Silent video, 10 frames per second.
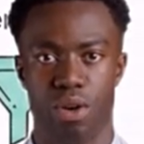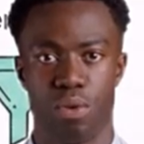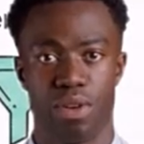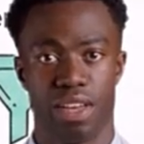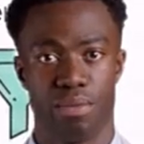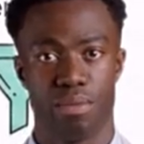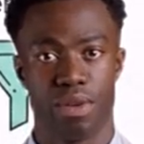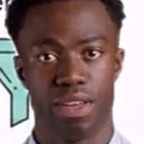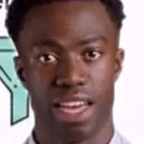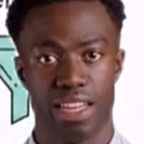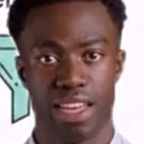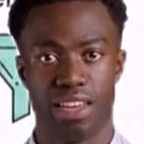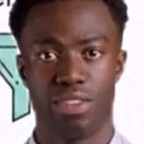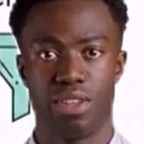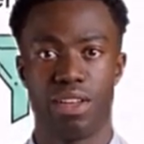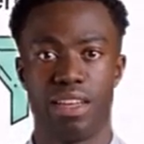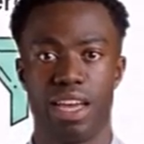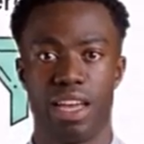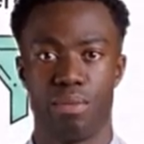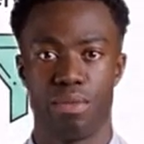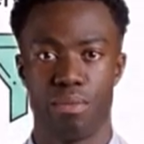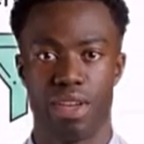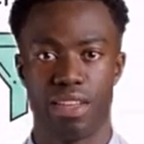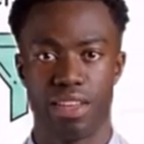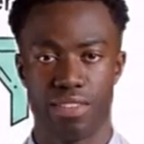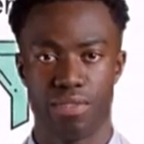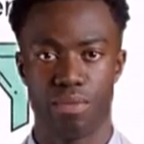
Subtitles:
or does it merely exist just to take up space?